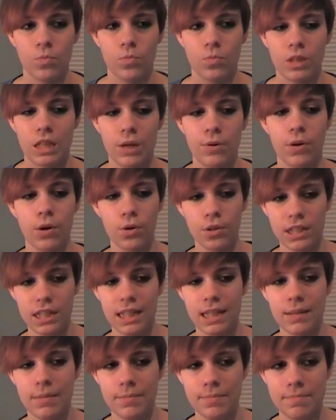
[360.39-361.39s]
they were holding
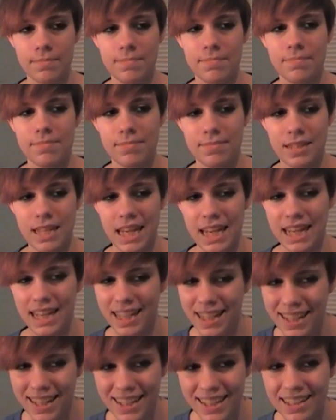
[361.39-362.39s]
him
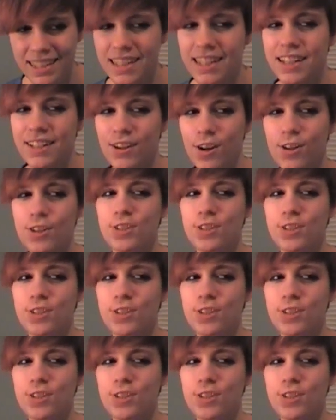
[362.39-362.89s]
in our